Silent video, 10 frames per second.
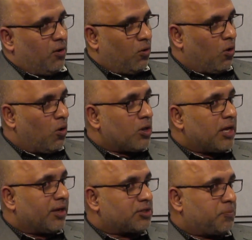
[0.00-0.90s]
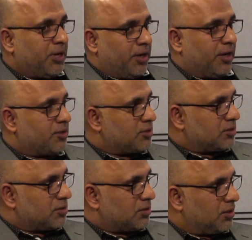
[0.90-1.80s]
all that
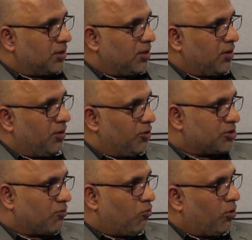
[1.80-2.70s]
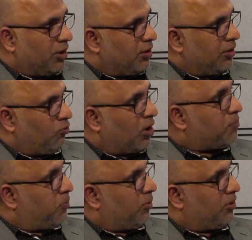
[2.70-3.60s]
experience using in
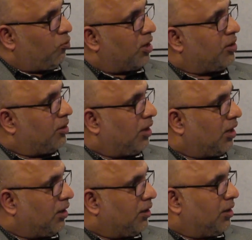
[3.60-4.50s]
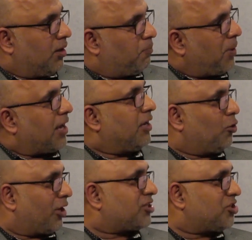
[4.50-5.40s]
one plugin
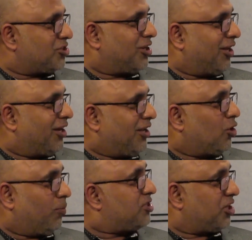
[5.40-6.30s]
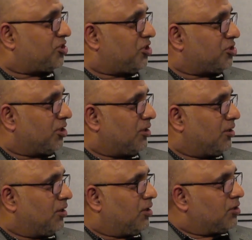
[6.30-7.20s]
or extension, an e-commerce extension.
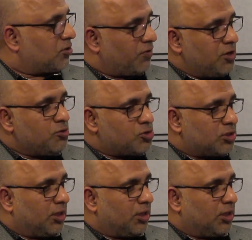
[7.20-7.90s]
So we use